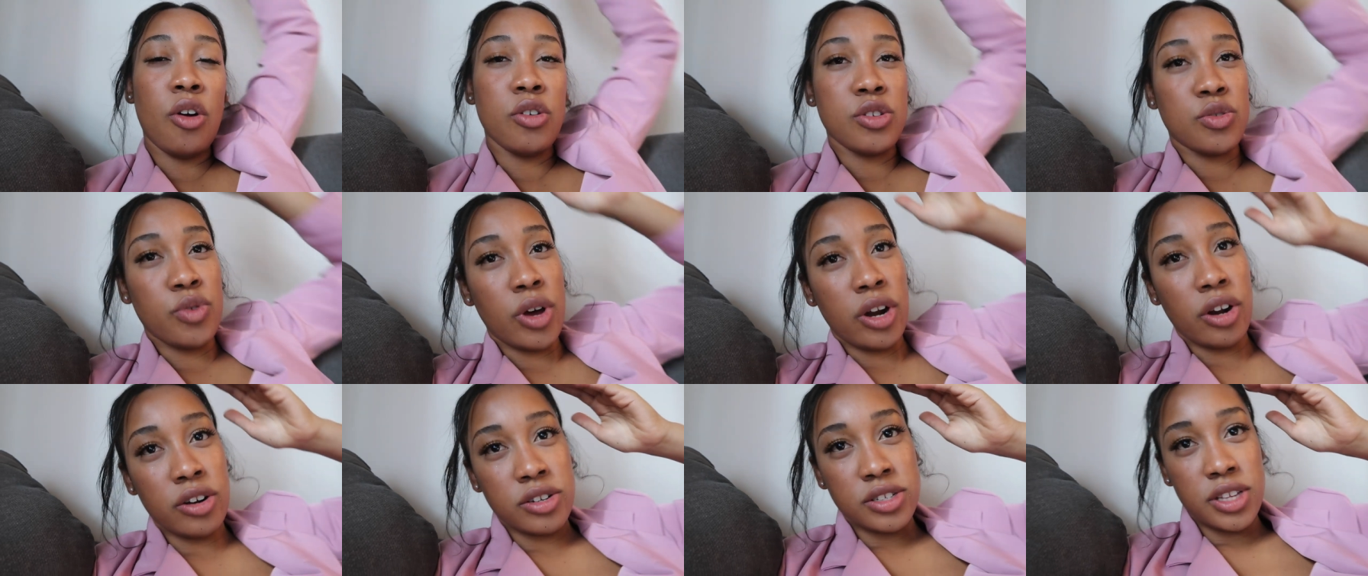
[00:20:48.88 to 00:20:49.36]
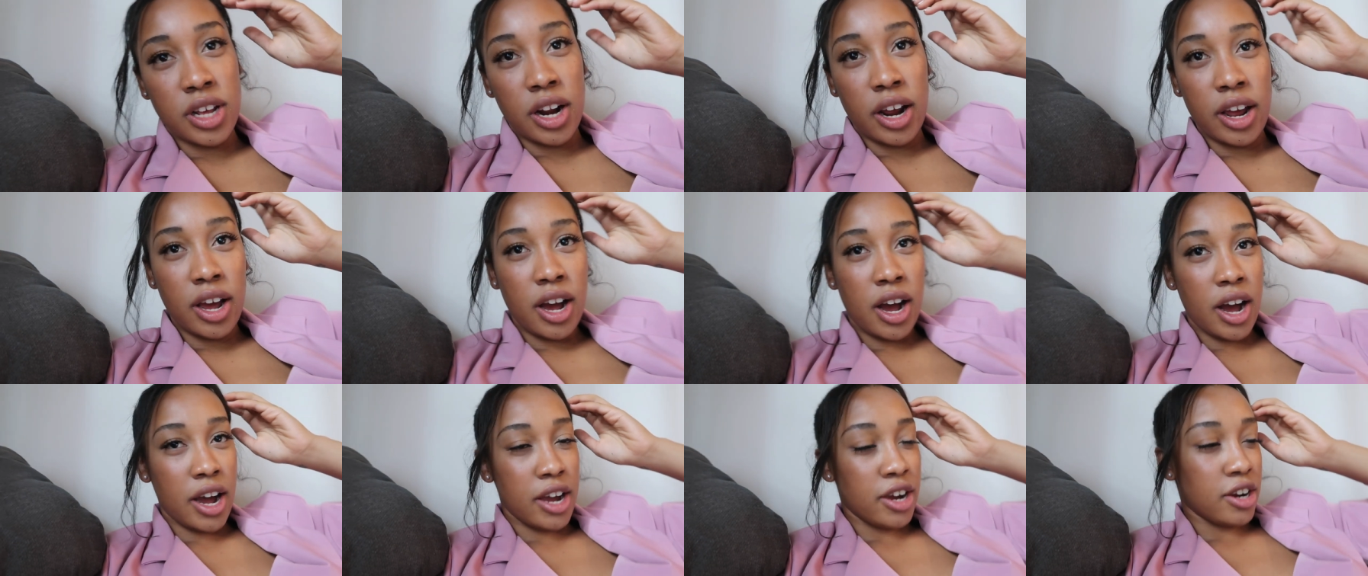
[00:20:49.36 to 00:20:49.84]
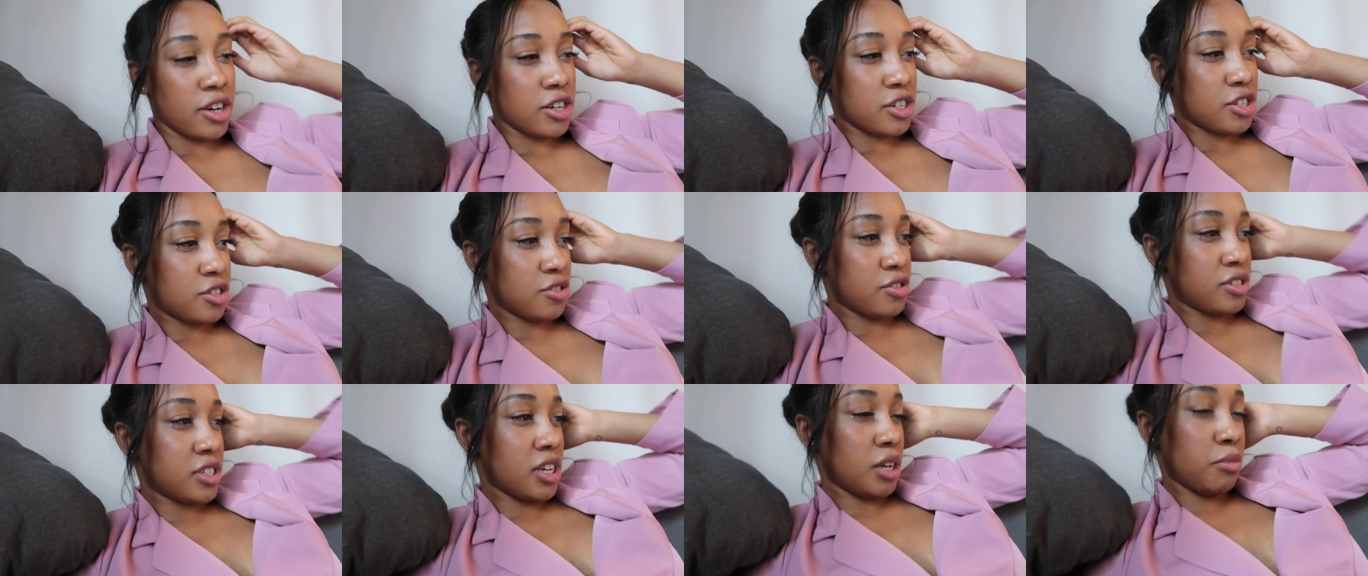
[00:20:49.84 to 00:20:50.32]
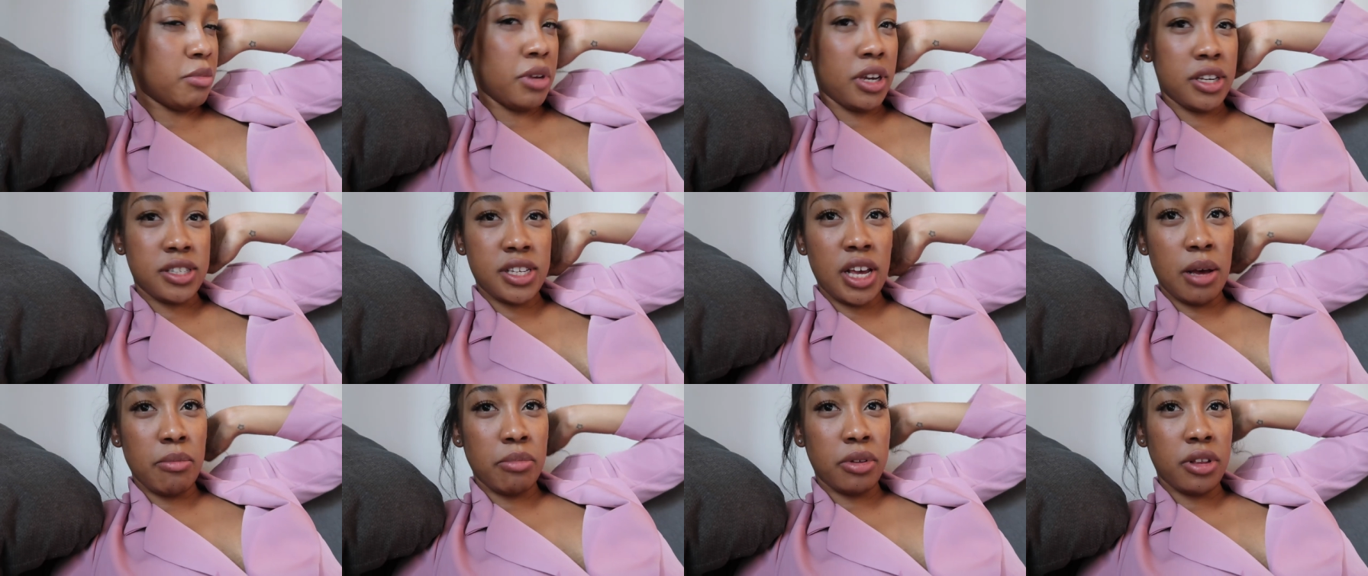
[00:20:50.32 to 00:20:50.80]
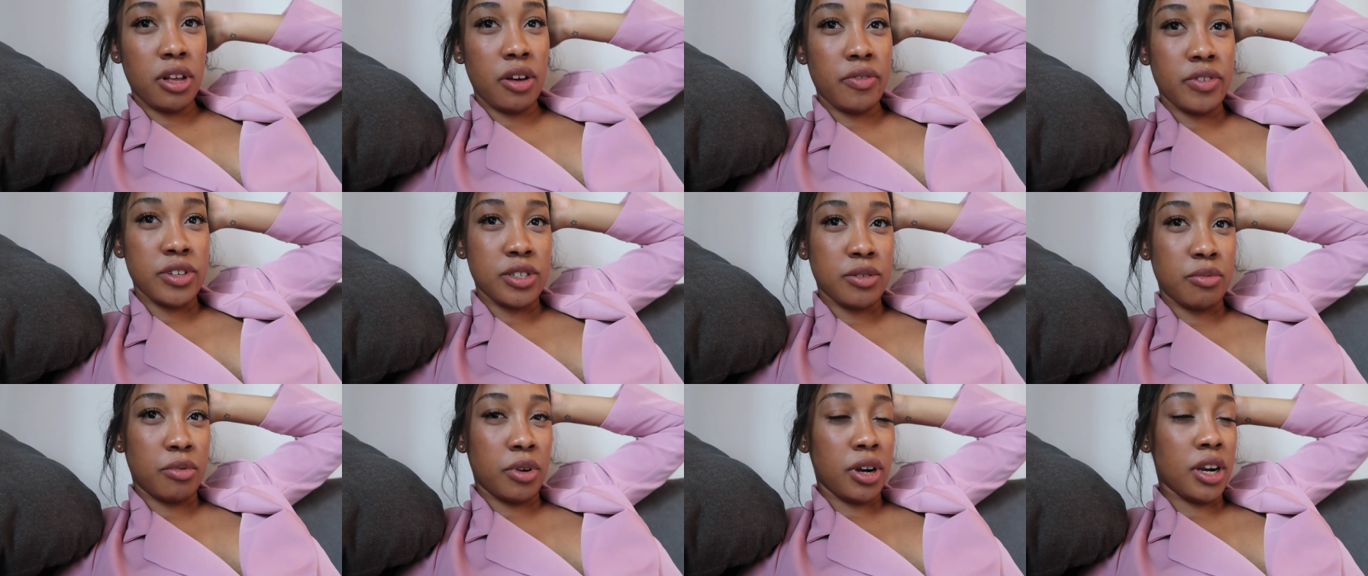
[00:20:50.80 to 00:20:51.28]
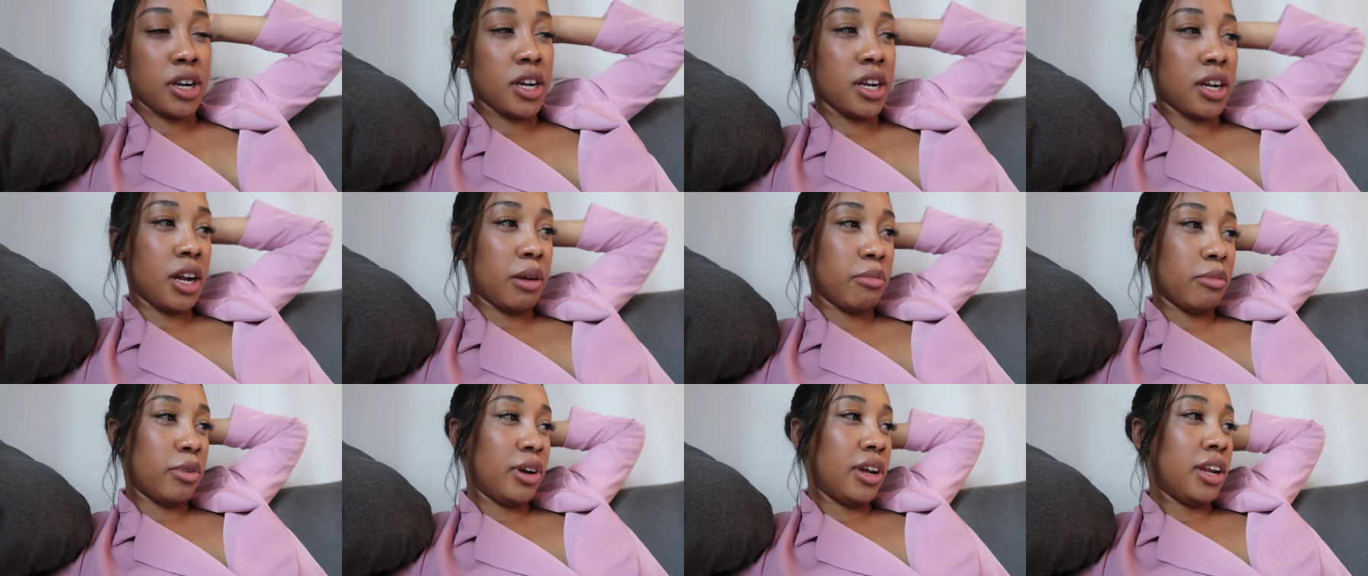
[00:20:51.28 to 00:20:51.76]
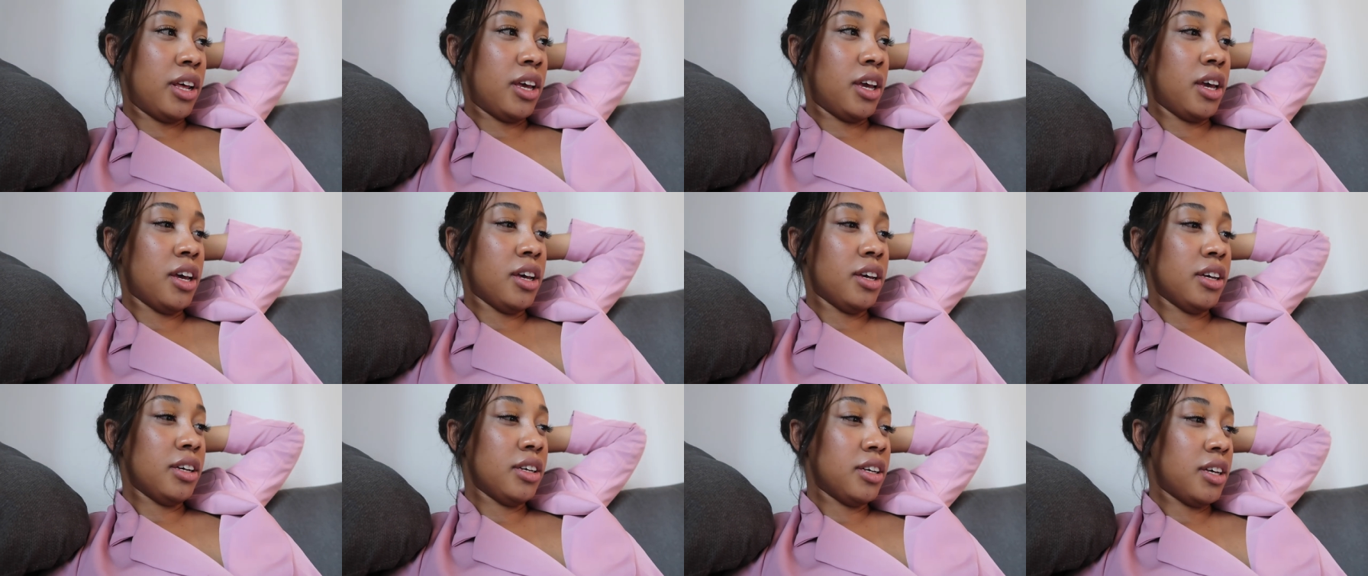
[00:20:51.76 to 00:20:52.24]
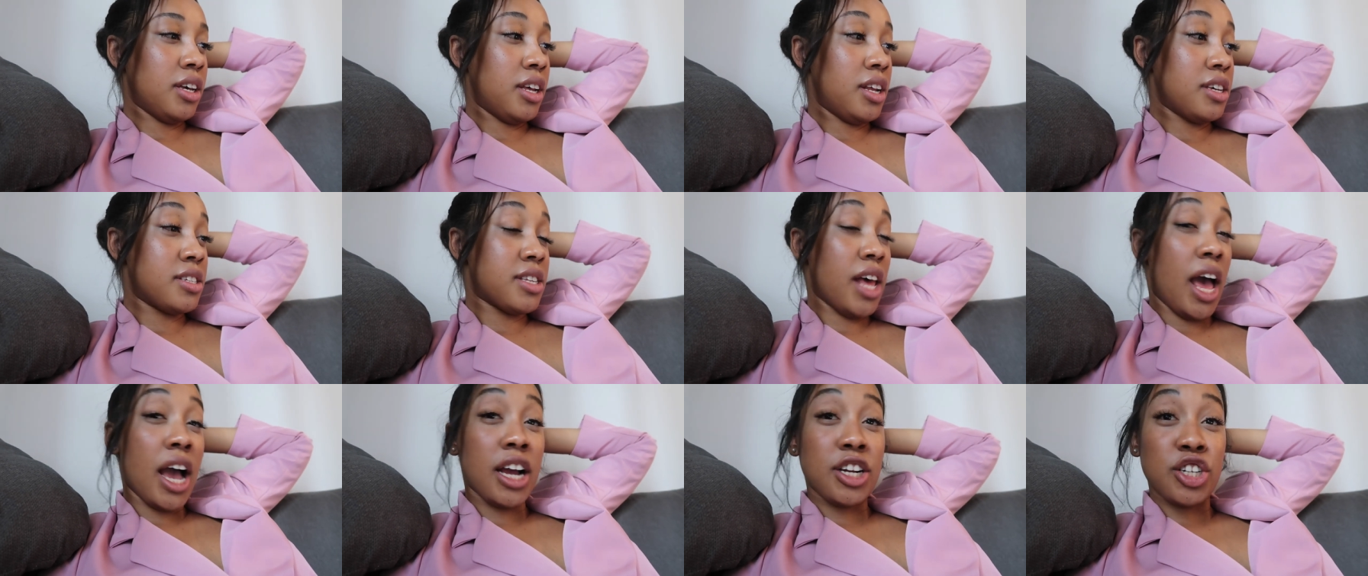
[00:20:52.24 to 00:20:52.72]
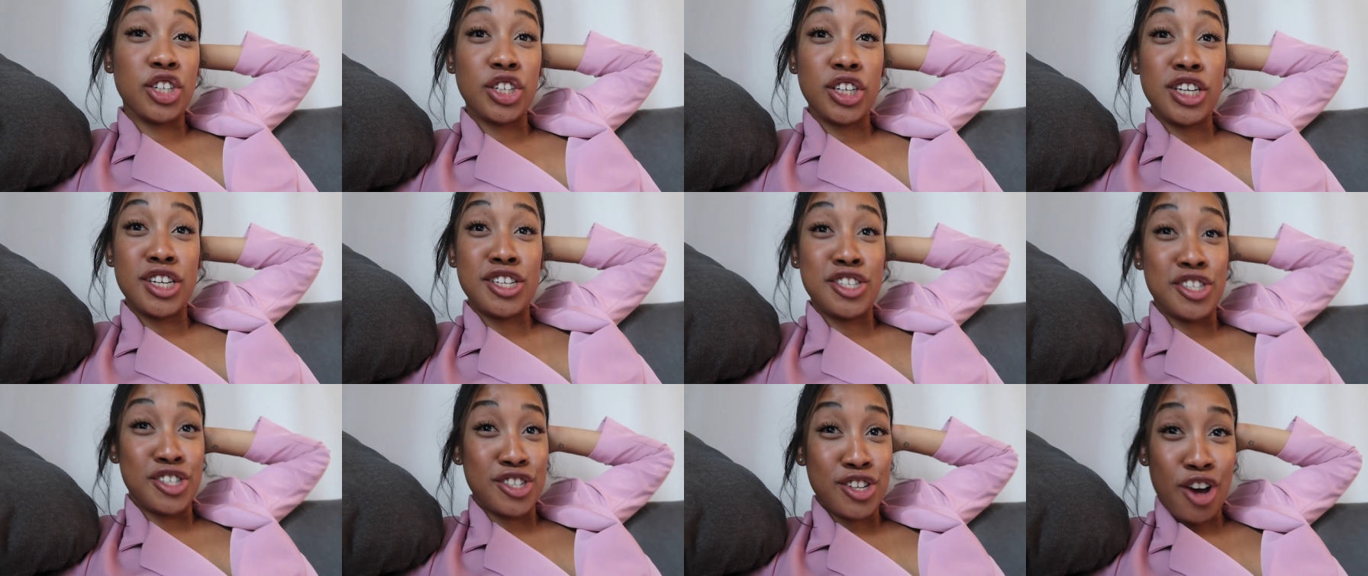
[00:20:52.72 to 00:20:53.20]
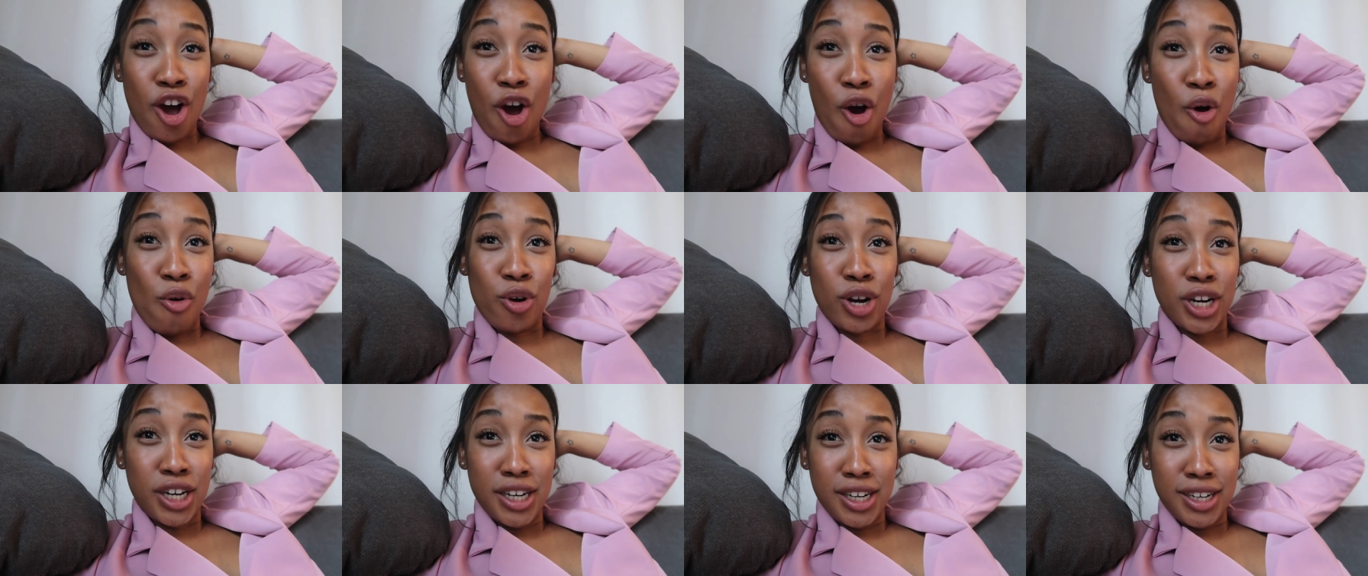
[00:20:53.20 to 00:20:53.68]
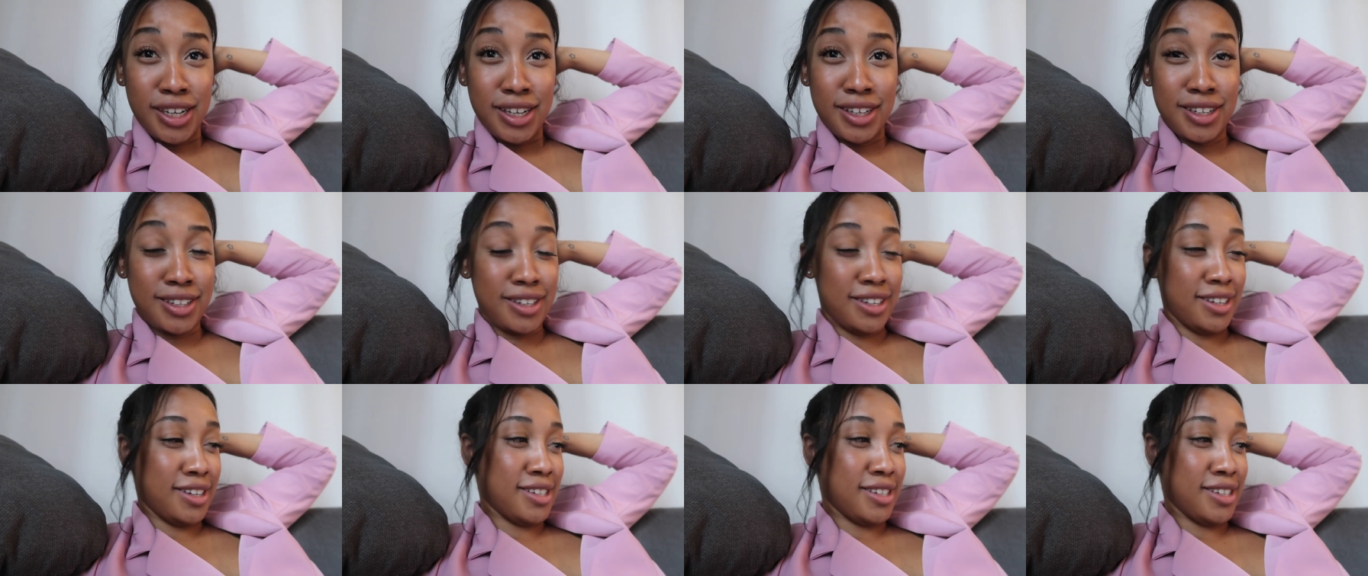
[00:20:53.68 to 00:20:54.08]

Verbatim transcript: Ghostwriters that I hired to send me example of his work, and I'm reading it, and it's actually so good.